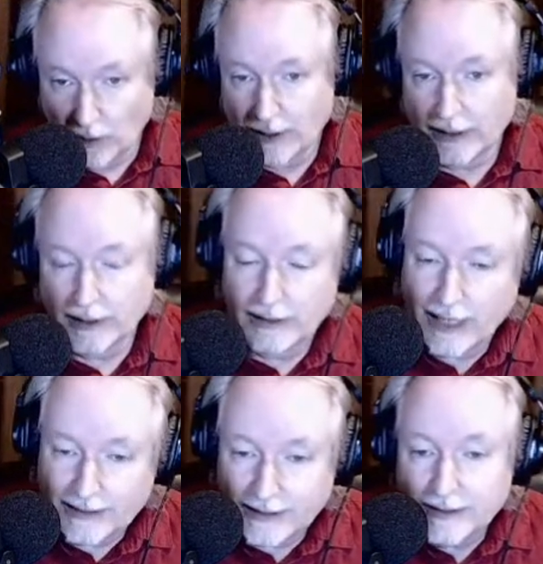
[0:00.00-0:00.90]
But the
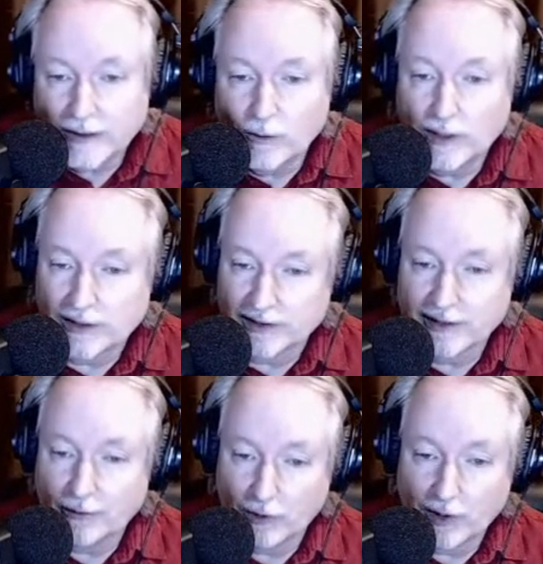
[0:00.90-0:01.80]
idea was
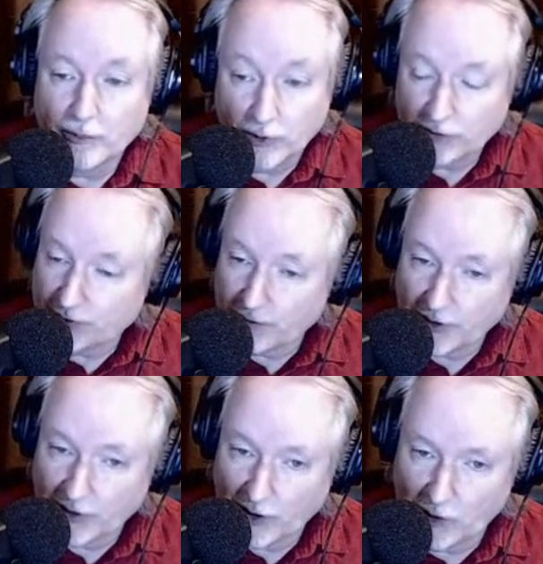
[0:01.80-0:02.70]
they were uprooted from
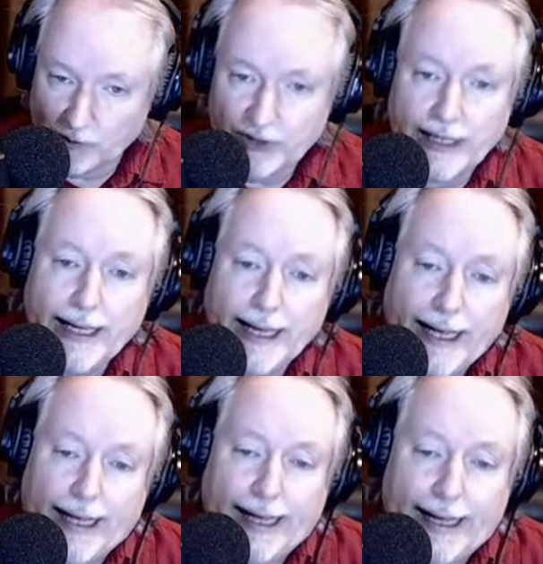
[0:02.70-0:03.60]
their homes,
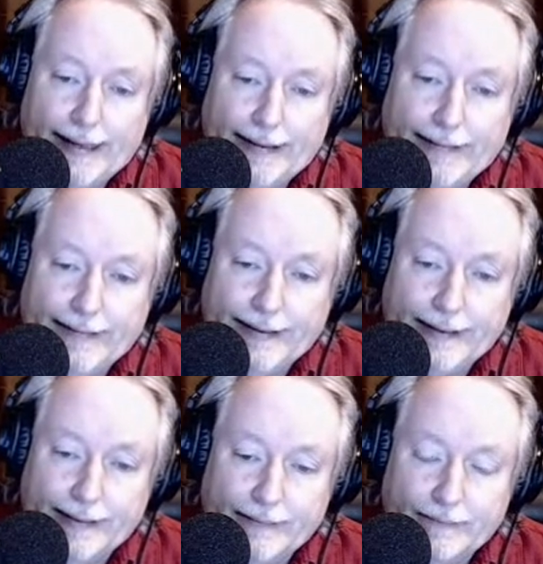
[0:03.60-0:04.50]
and
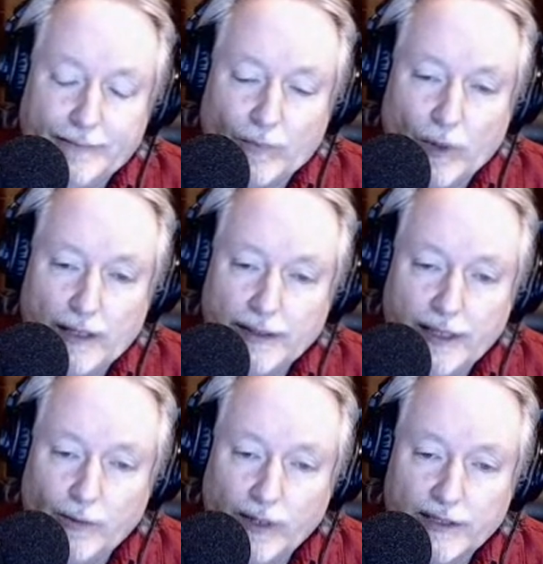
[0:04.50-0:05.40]

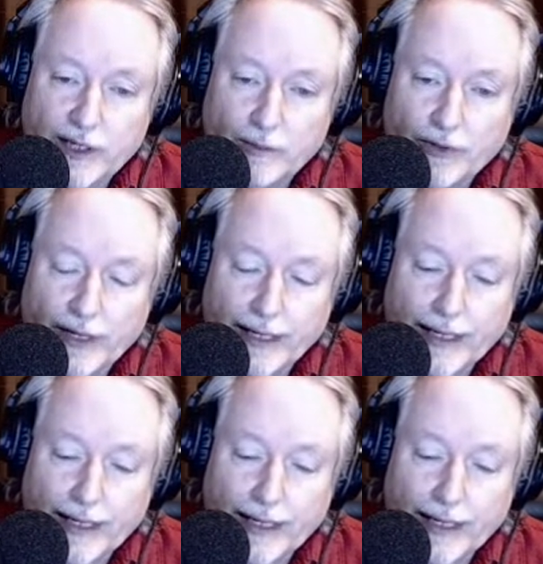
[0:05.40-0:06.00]
what a terrible thing.